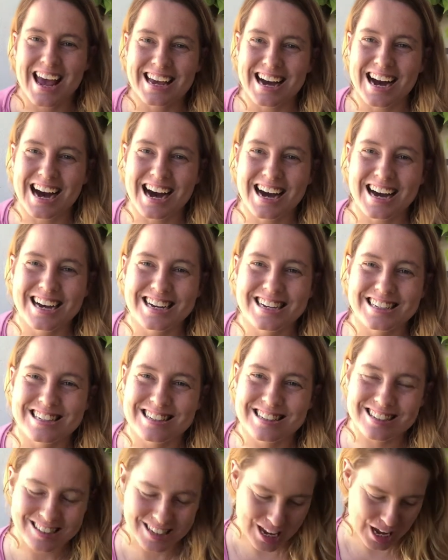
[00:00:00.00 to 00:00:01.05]

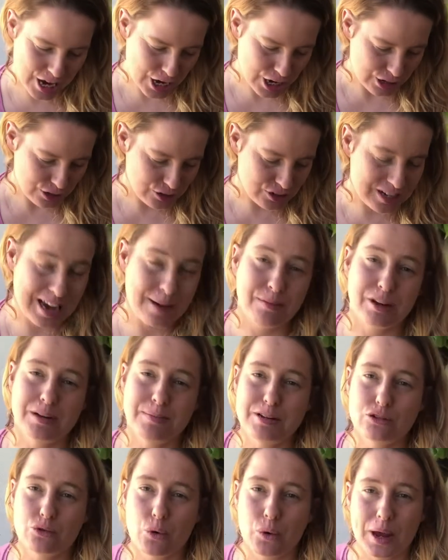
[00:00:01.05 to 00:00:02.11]
Guys, today I'm going to
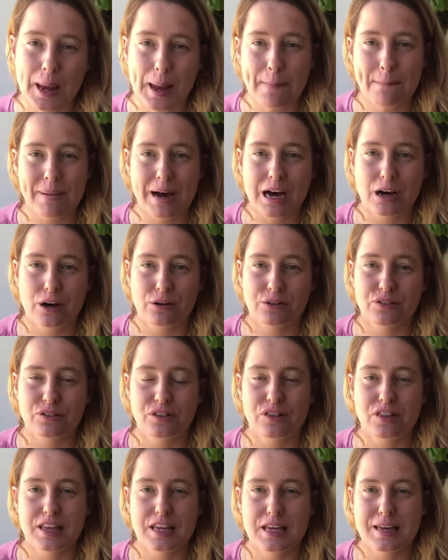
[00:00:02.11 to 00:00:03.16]
be talking about
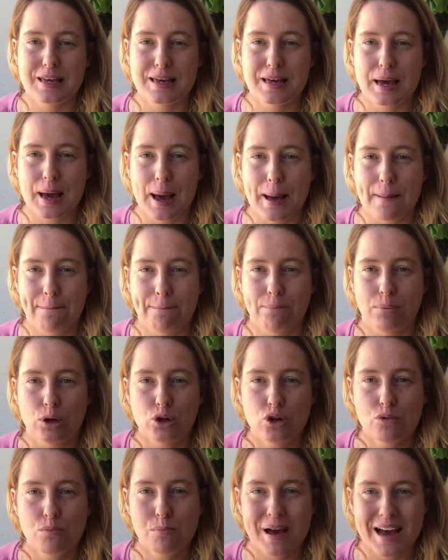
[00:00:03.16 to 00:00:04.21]
the
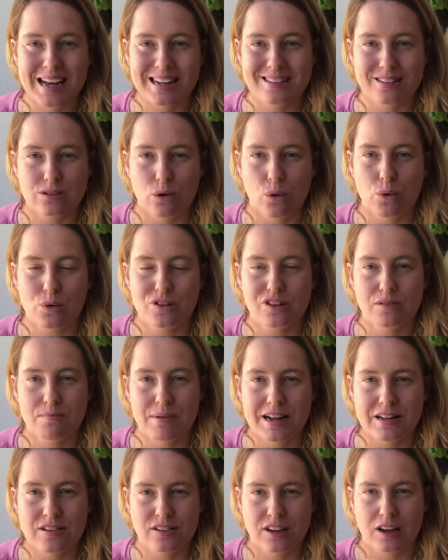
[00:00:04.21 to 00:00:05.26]
Blumat
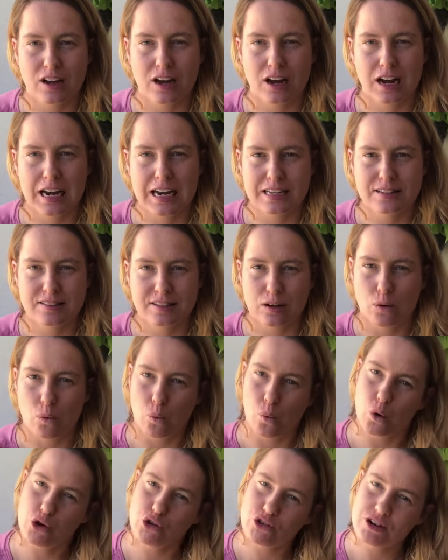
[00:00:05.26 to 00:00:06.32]
automatic classic
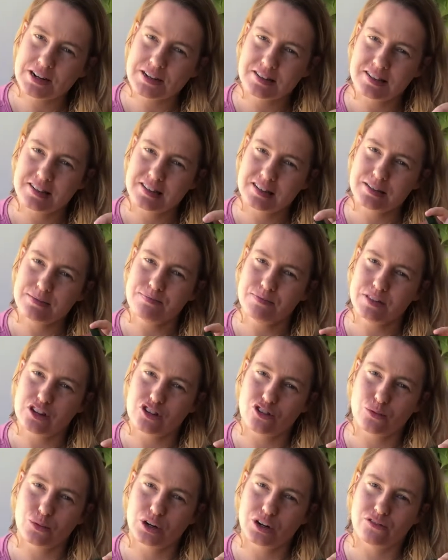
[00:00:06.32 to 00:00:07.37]
watering system that
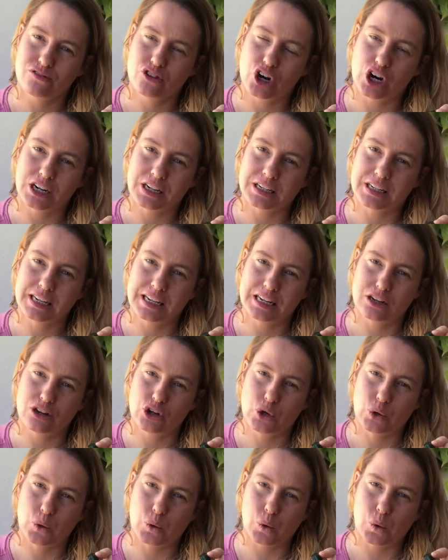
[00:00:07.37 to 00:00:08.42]
you would have gotten in
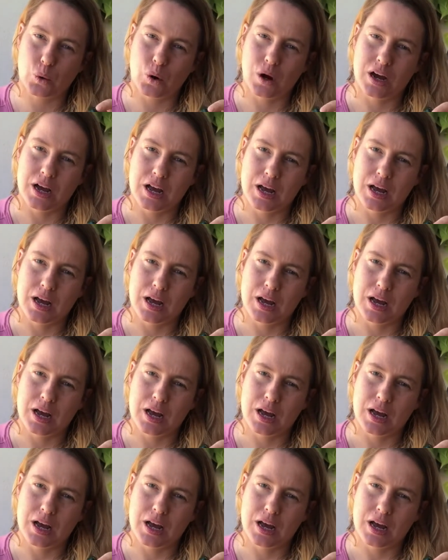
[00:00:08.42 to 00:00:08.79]
your